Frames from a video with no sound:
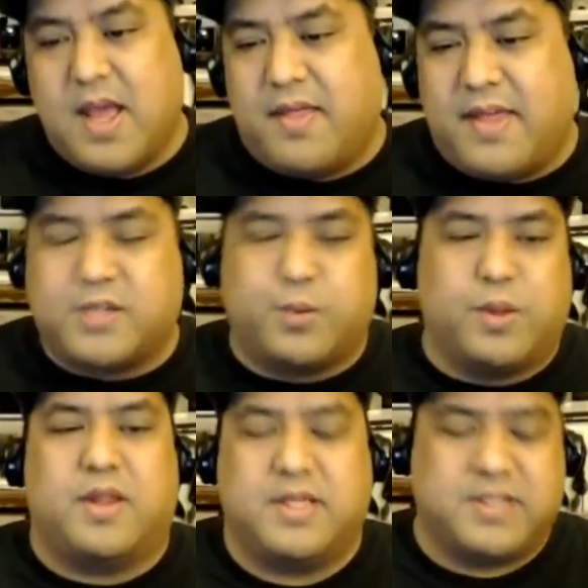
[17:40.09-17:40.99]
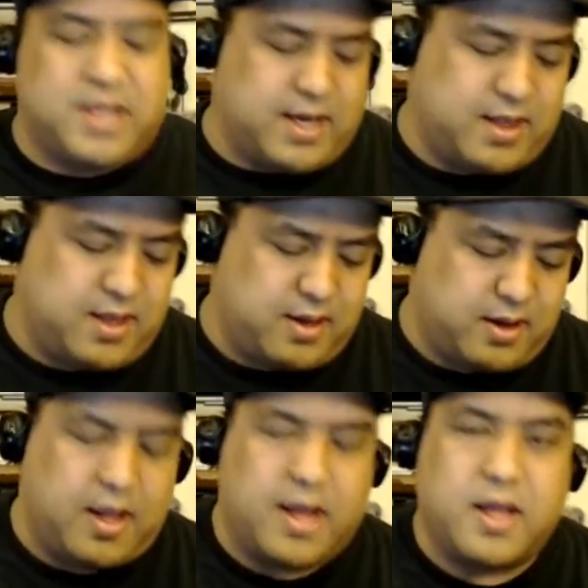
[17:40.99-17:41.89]
that's one of the things that I think
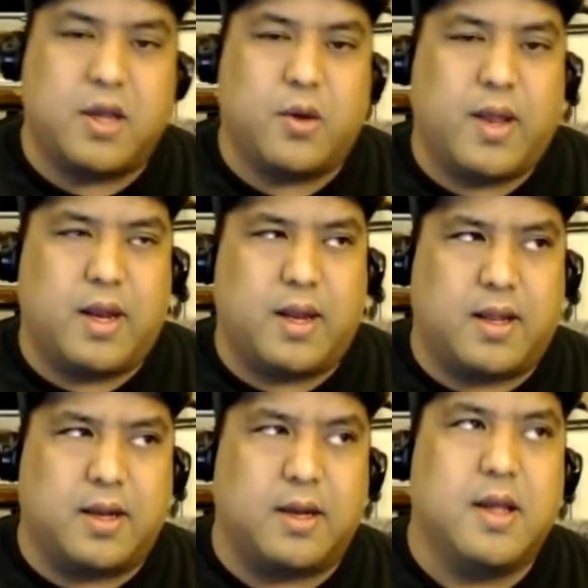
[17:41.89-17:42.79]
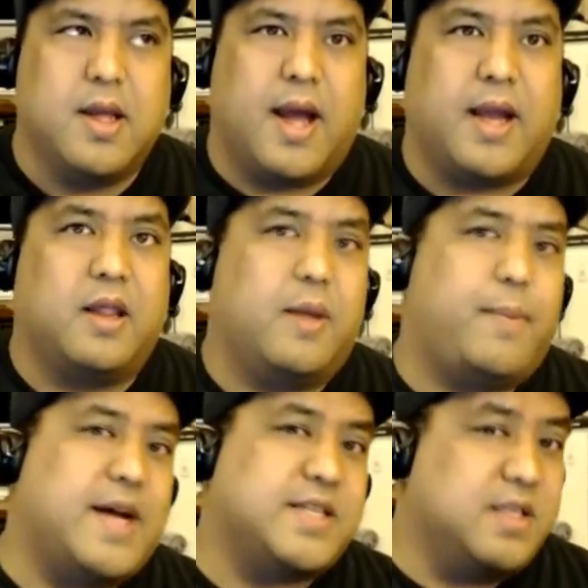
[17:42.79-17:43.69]
I can go ahead and I can let
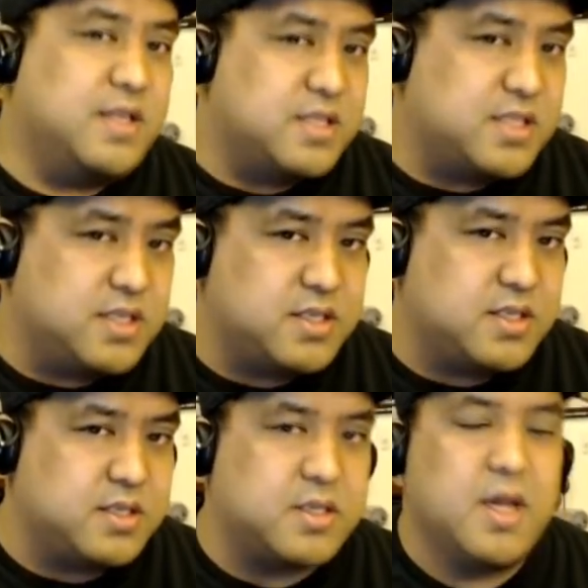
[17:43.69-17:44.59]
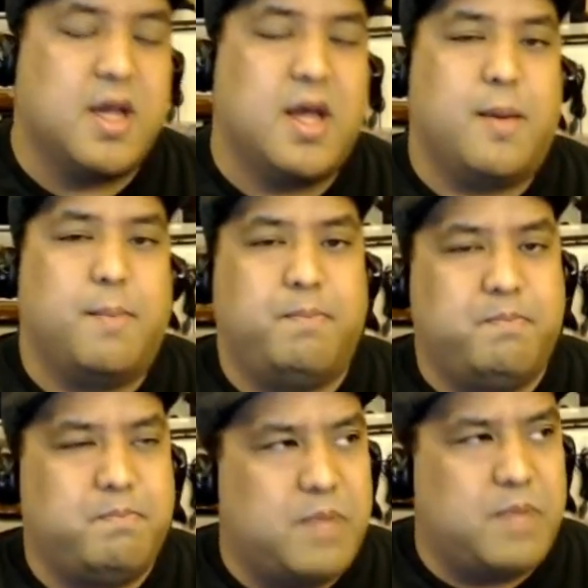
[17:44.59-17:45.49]
pass in this instance.
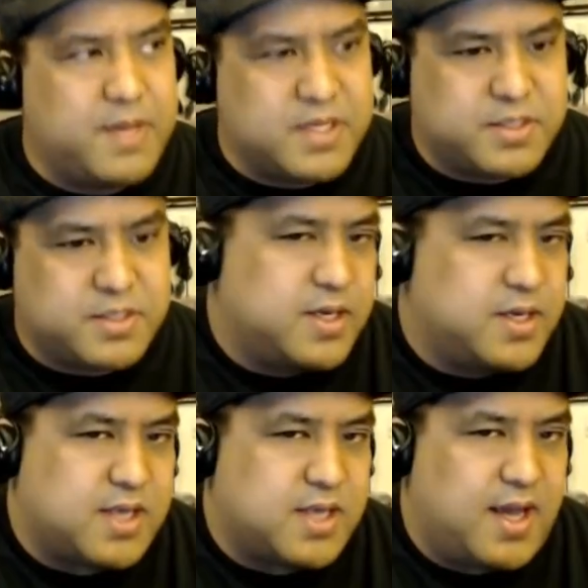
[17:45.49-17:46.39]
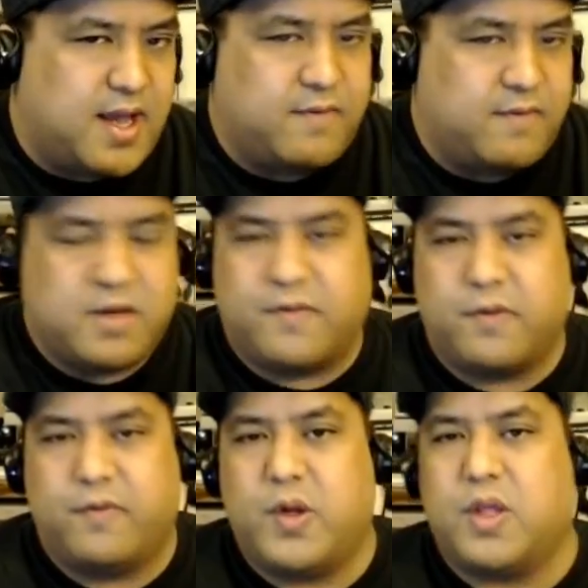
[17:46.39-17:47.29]
Maybe it's because I have a
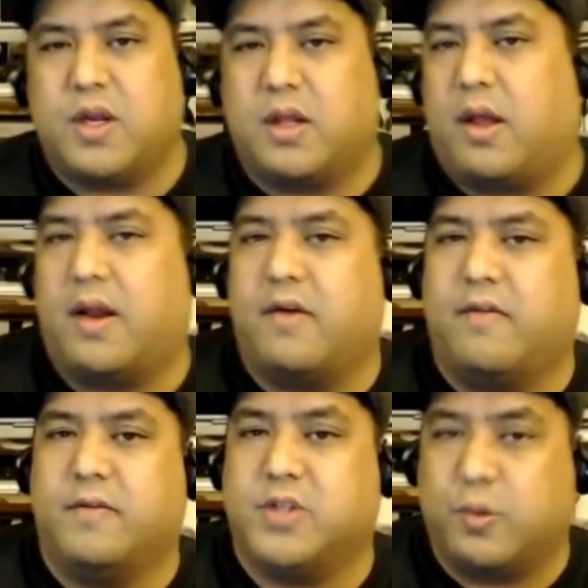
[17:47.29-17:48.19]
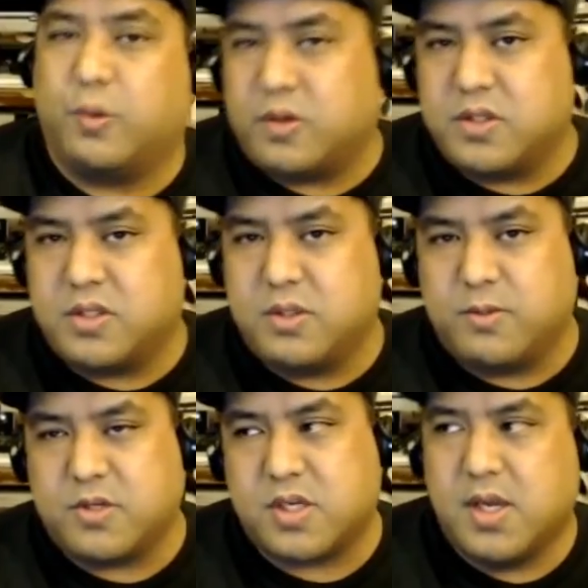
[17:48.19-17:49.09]
different view than a lot of general
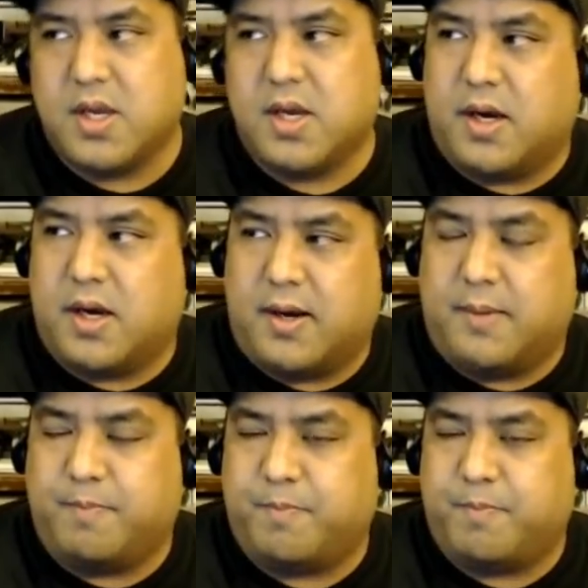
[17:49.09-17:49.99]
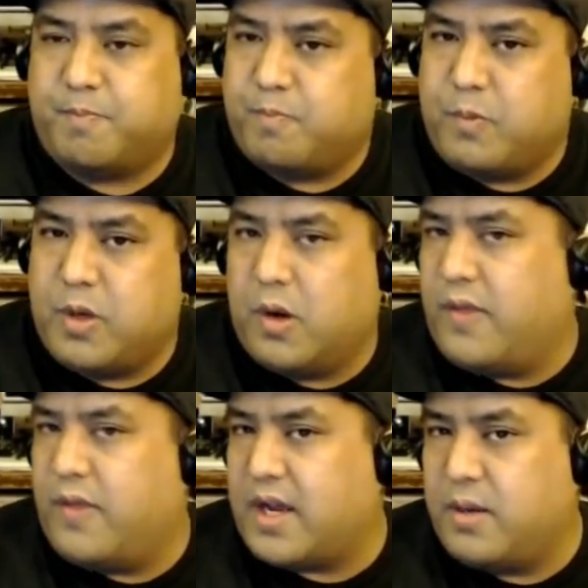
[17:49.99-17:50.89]
consumers.
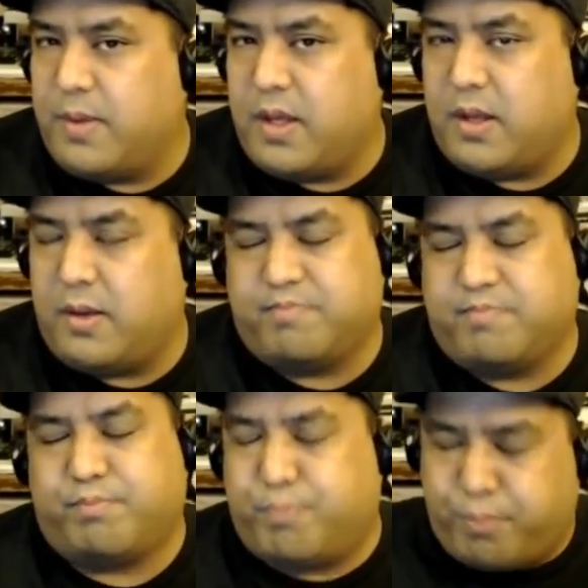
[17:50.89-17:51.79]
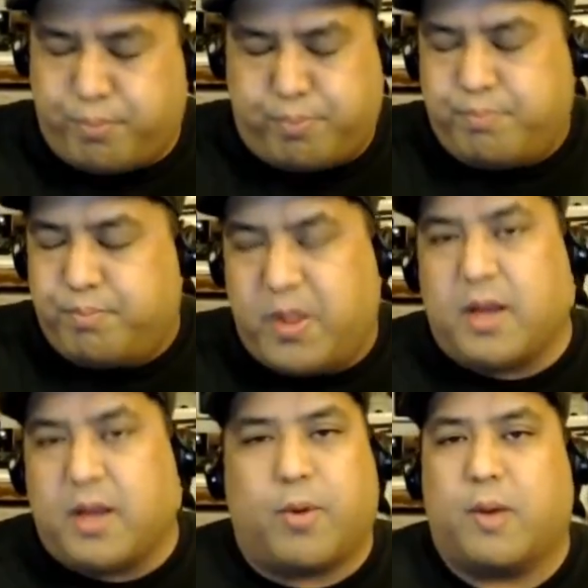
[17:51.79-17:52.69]
That could be
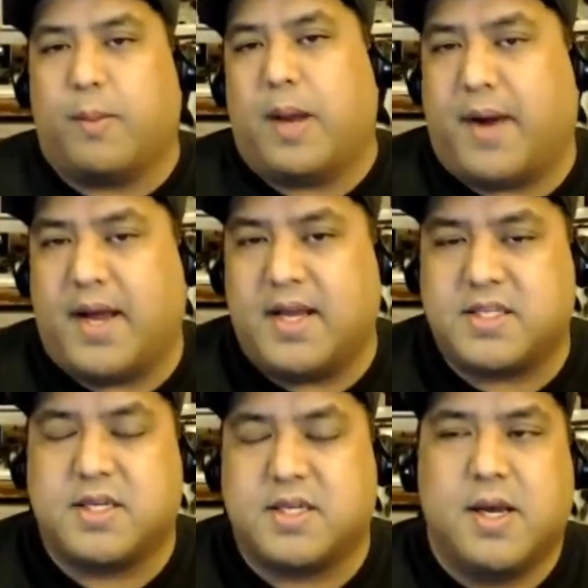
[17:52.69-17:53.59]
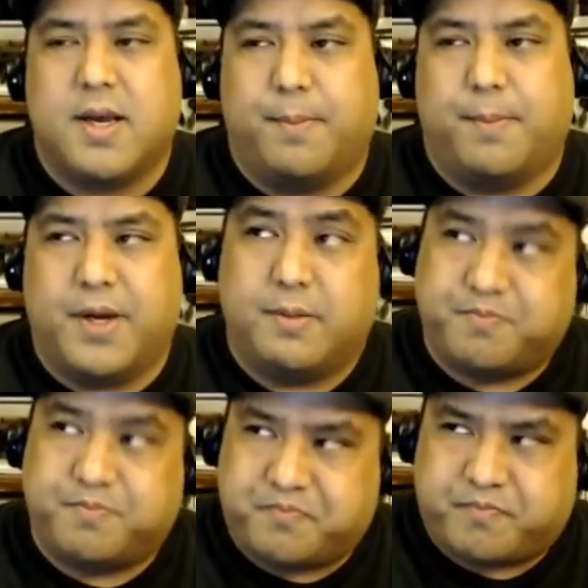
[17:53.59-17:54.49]
playing a part of my bias, but
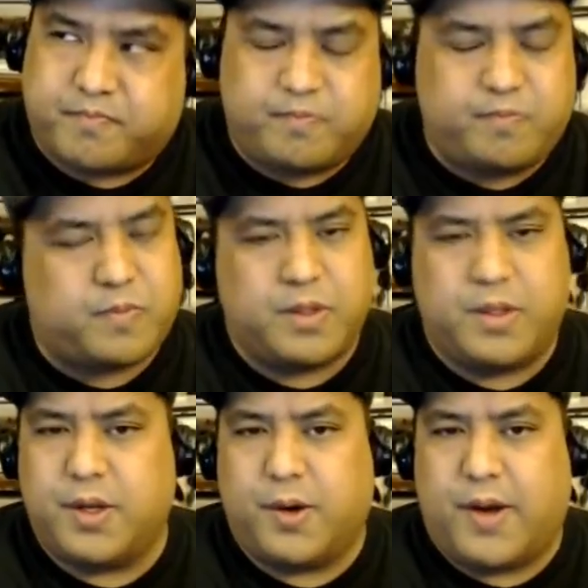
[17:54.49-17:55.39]
in